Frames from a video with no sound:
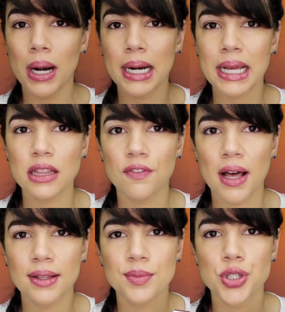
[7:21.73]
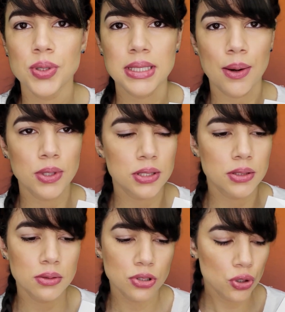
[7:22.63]
wanted to get the volume 2 because I was
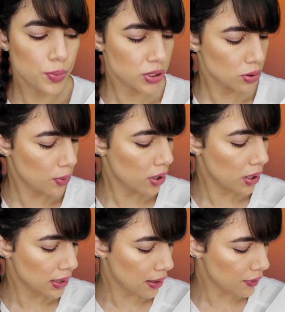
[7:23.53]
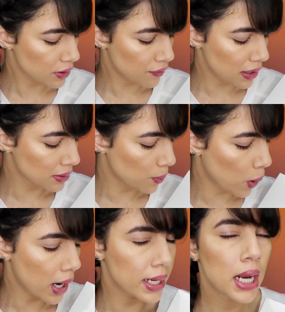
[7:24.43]
super, super in love with the volume
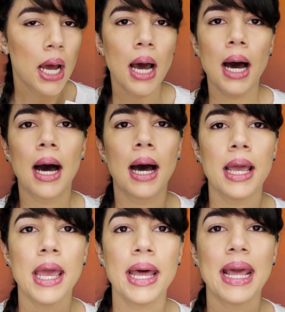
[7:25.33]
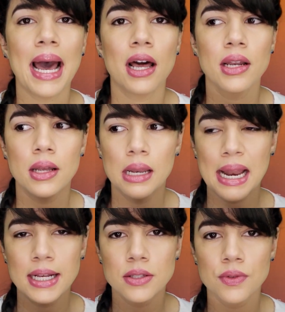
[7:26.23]
1. And it had a
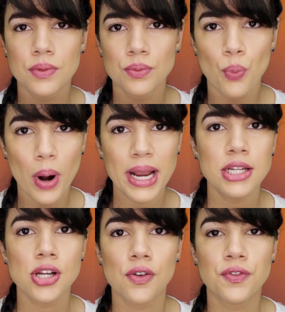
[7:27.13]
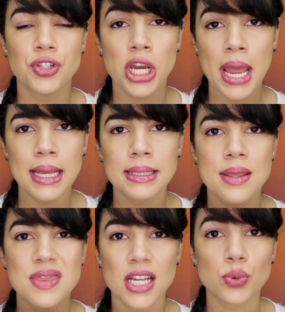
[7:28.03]
nice range of shades.
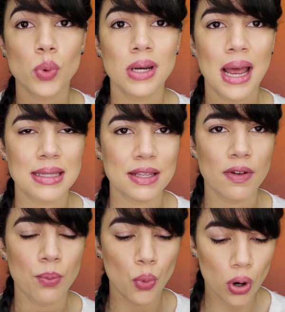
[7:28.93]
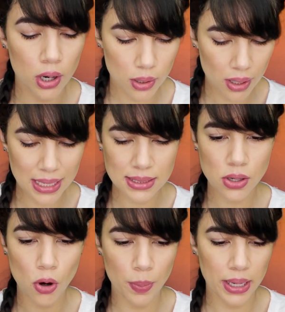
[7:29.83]
This one has even more. Okay,
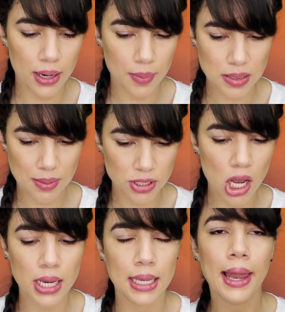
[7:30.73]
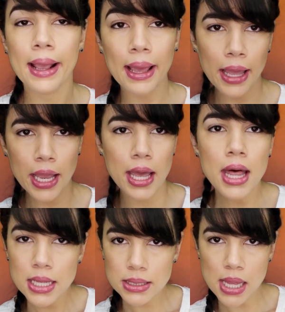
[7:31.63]
let's go open it up because I'm talking like, hey,
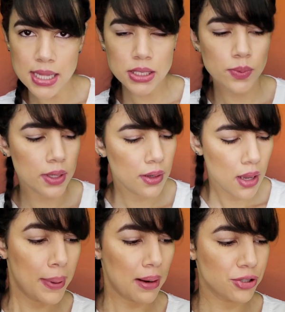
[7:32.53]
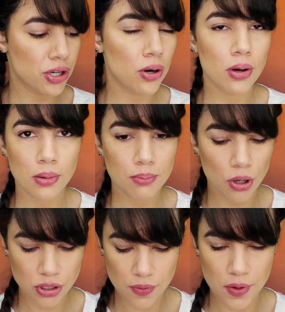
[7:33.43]
so this one. But I'm sure
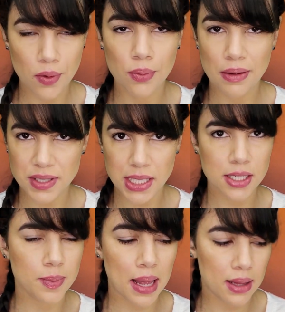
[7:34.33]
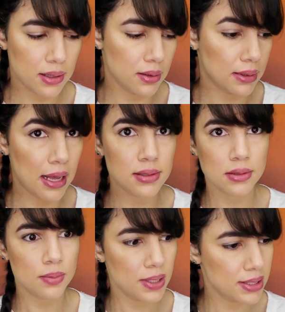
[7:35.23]
most of you have seen this palette in
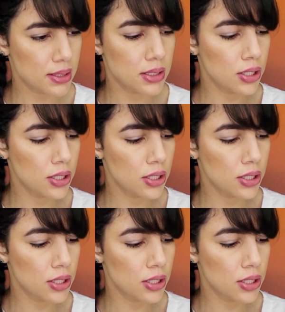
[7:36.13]
thousands of places